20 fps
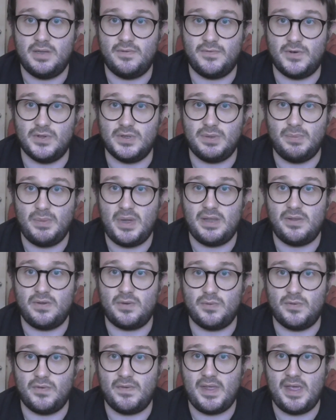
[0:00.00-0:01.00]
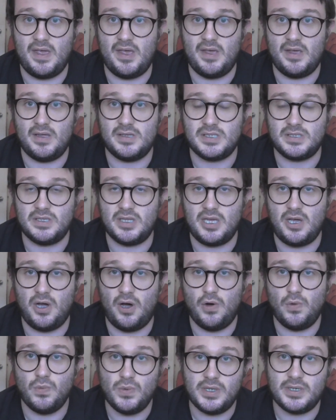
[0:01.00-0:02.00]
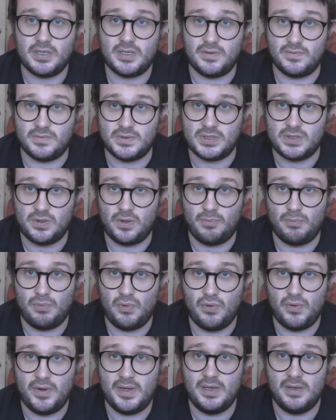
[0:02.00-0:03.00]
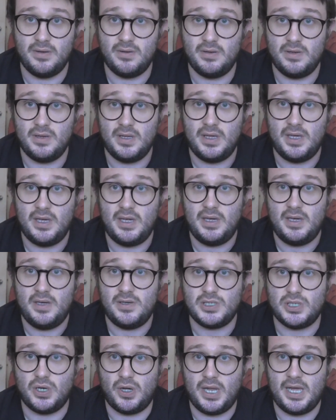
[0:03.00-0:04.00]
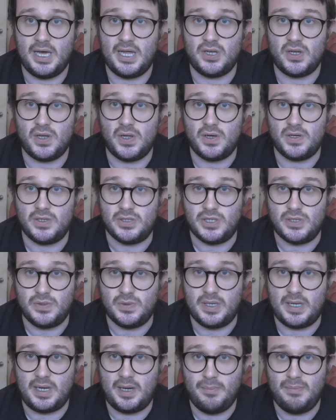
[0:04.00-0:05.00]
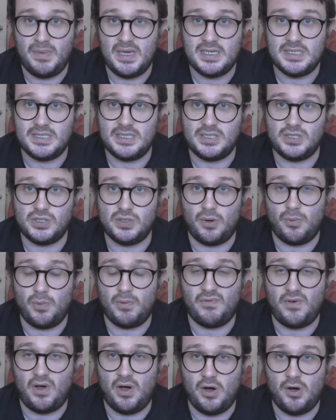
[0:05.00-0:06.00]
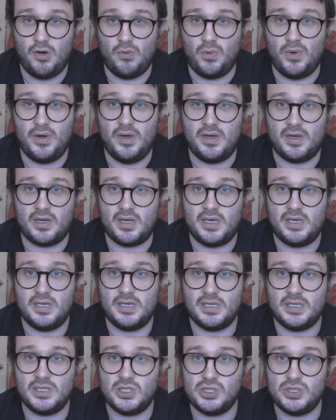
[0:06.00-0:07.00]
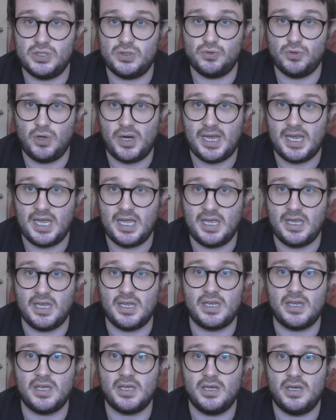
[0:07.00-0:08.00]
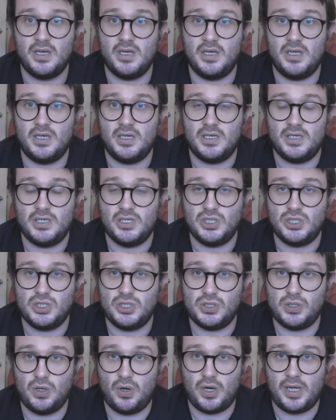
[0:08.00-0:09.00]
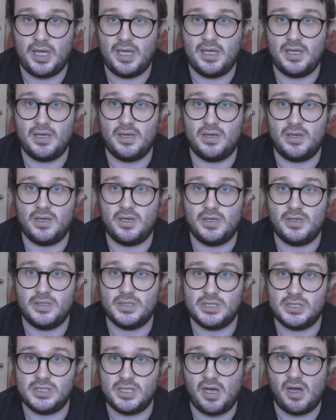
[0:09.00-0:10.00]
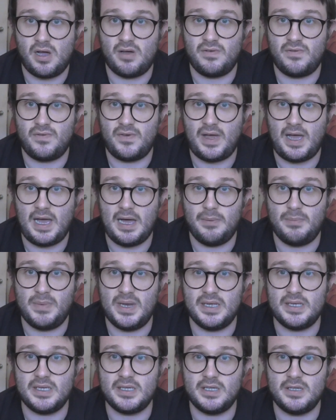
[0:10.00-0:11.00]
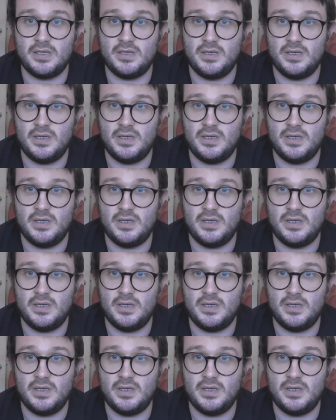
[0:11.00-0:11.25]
the fundamentals here. So the artwork was on point. Charlie Adler doing an amazing job of artwork. Striking, shocking stuff happening